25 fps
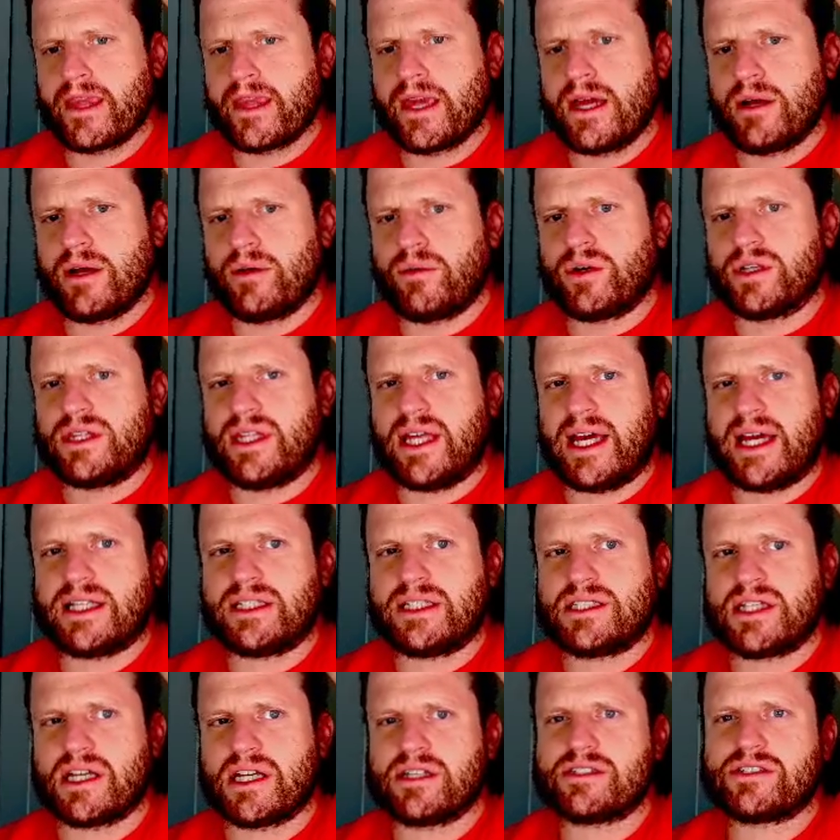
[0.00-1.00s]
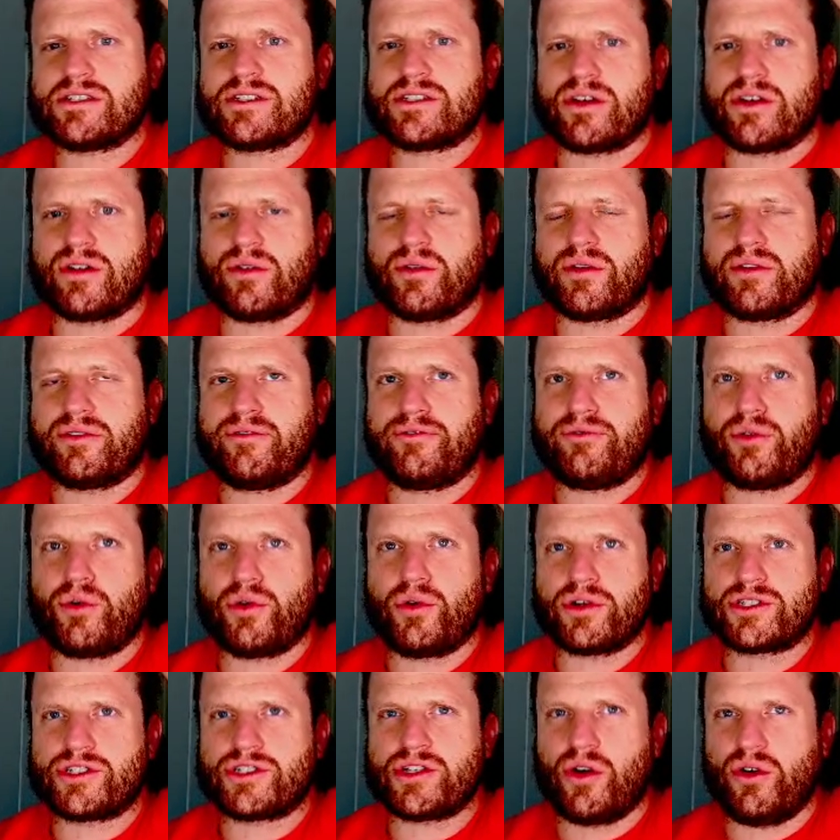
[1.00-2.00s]
what that does though with 4
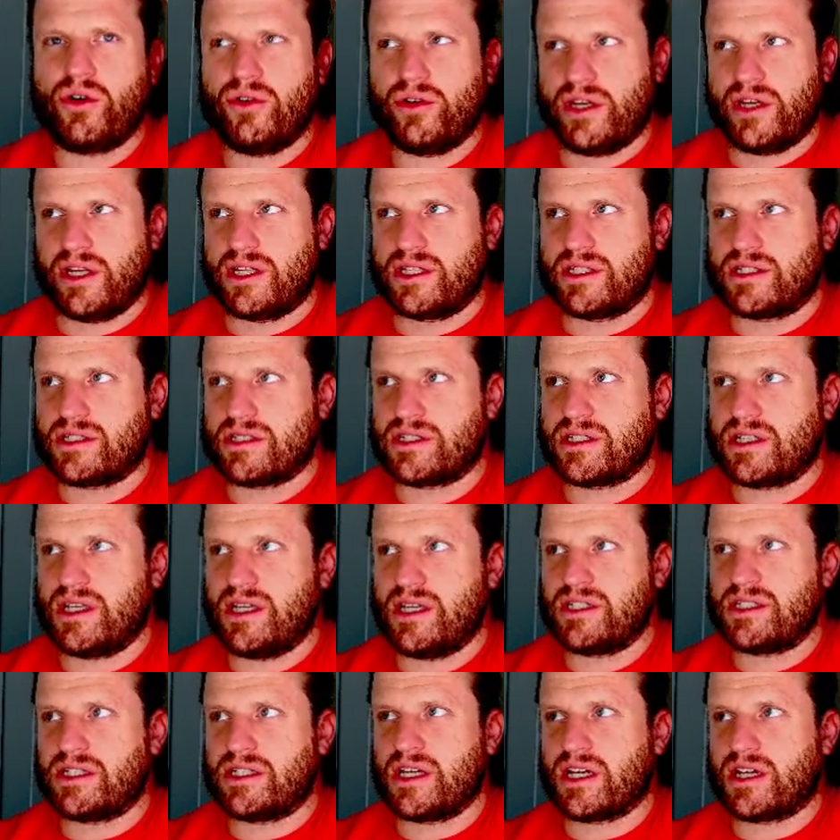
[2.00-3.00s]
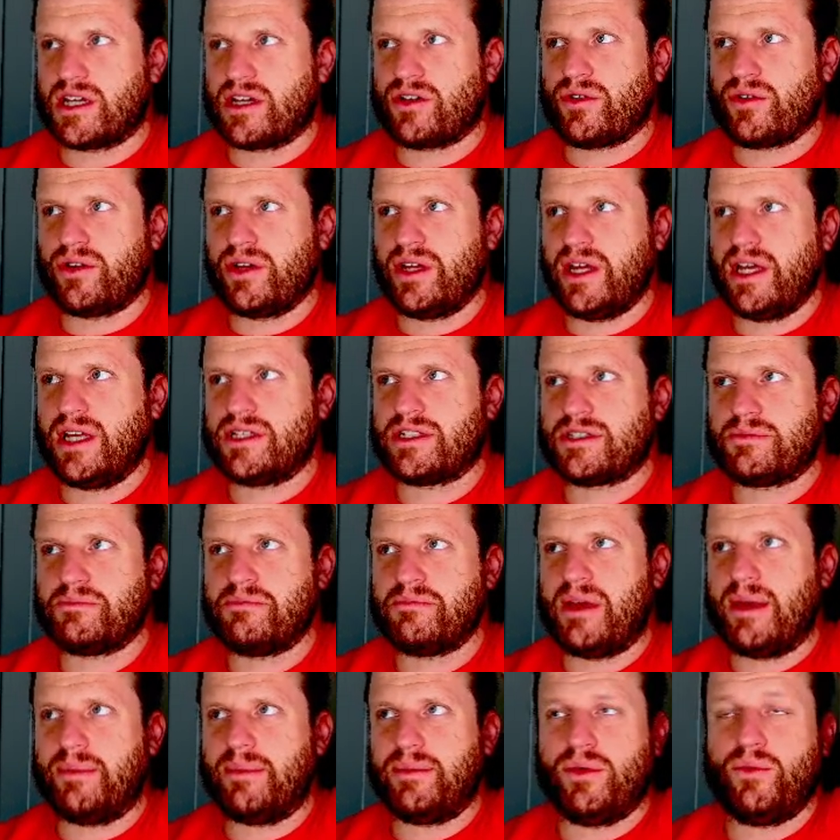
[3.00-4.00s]
tokens is it creates
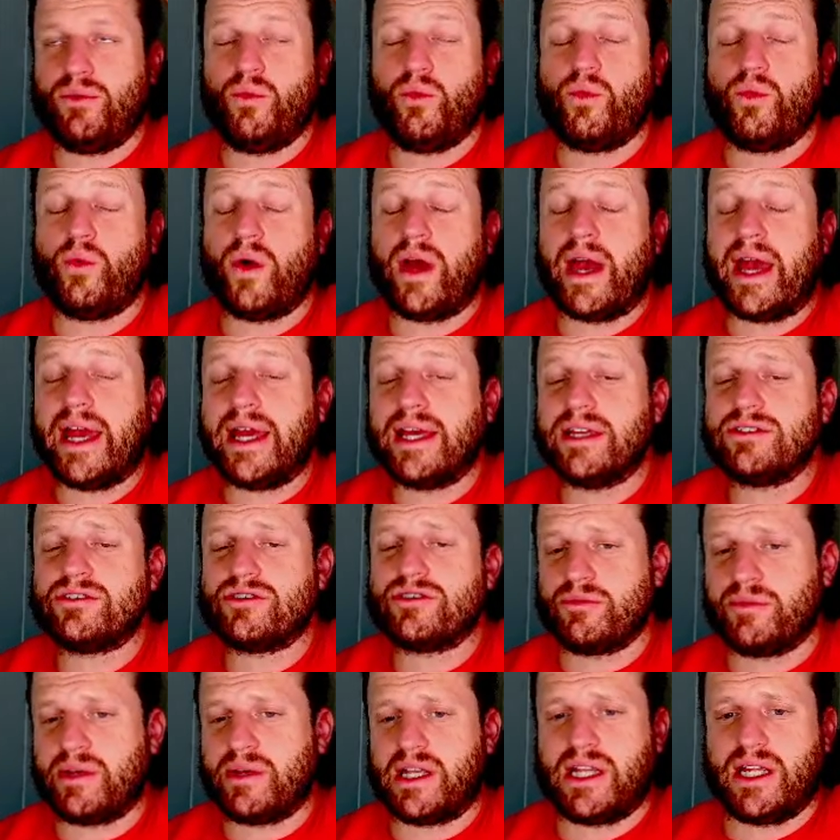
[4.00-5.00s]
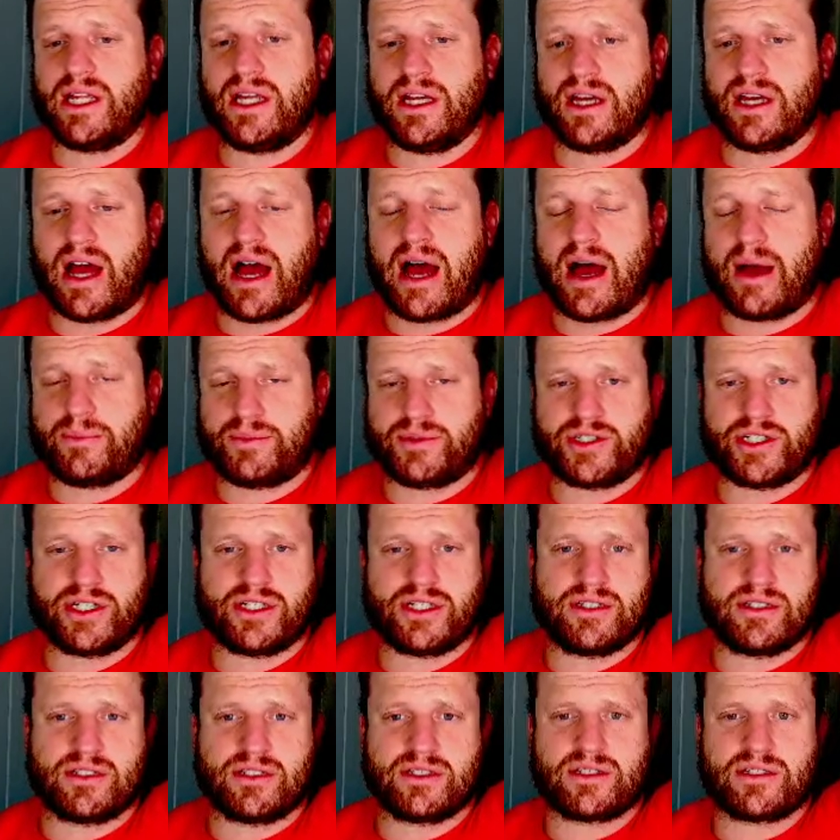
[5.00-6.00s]
maybe way too many
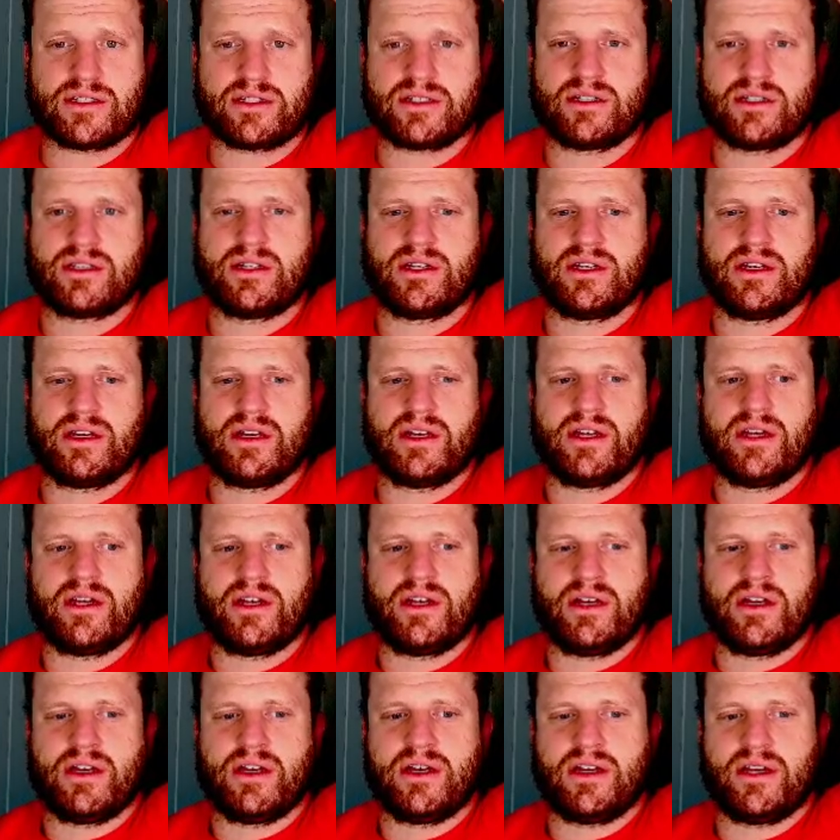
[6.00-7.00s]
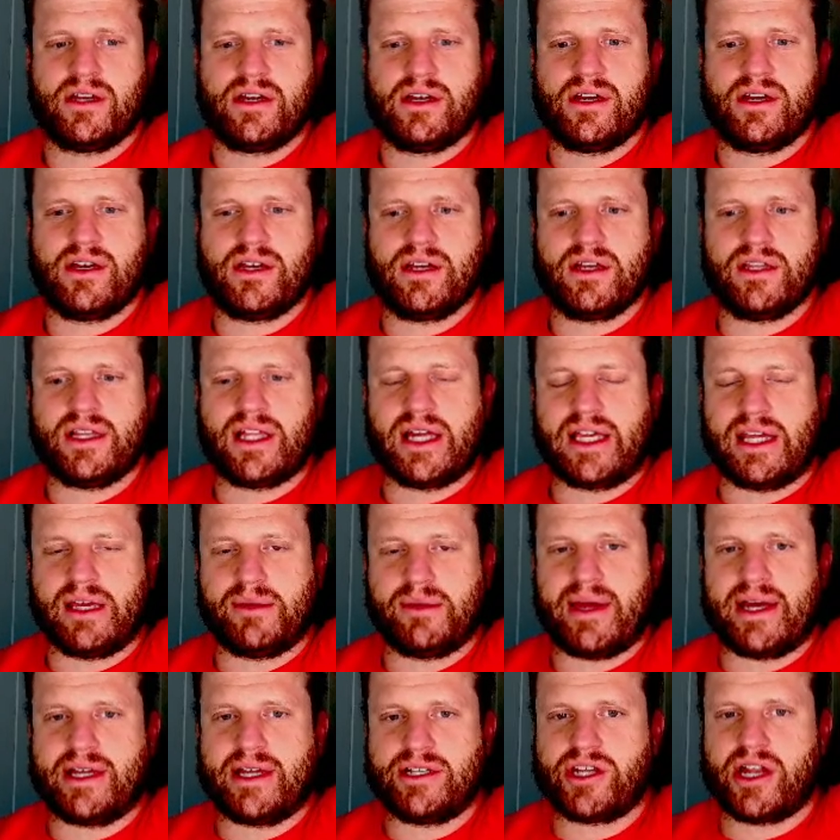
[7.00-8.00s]
options. Like
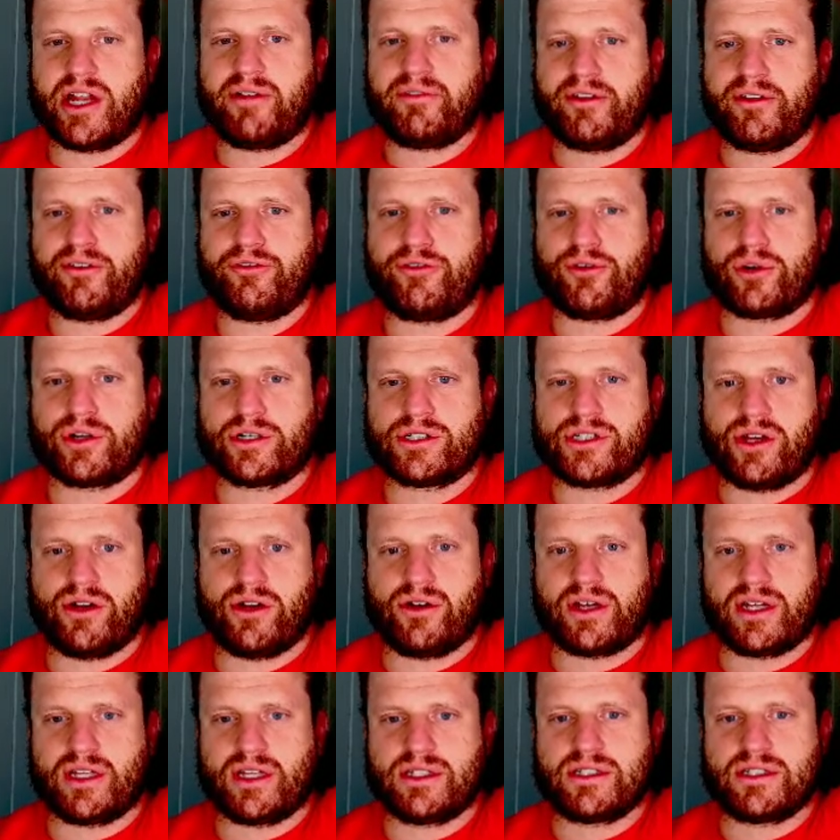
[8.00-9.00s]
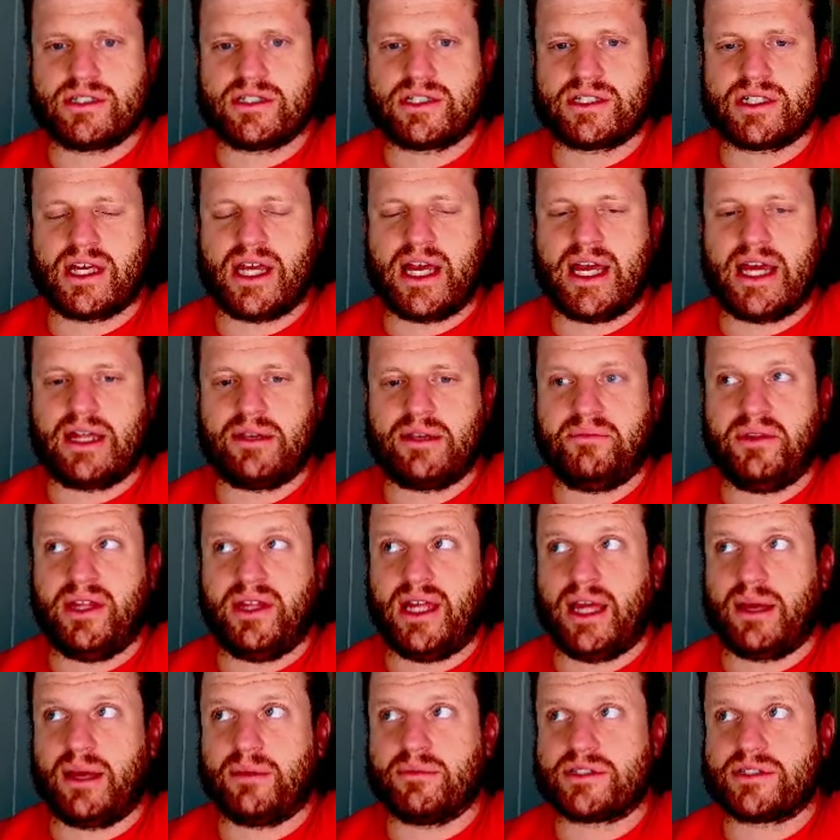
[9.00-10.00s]
imagine having 4 tokens and being
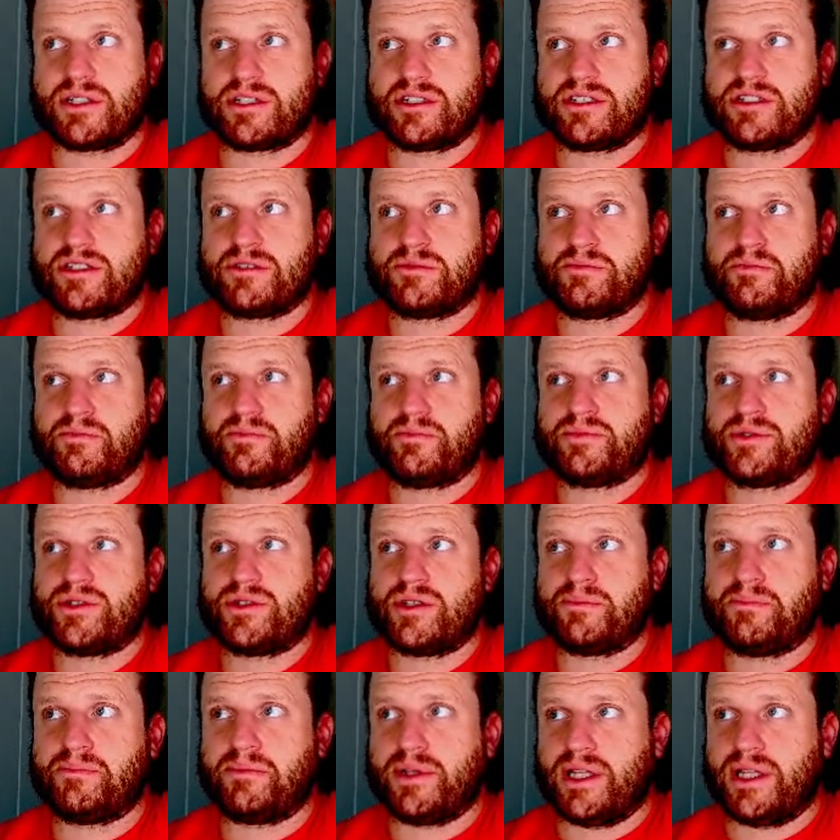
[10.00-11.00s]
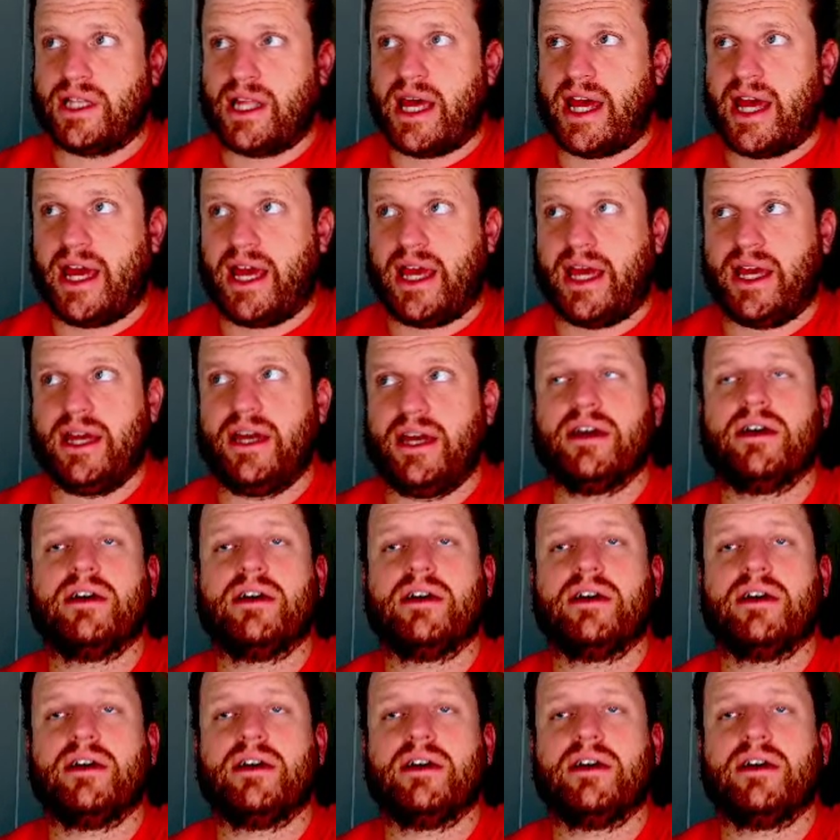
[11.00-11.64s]
able to play,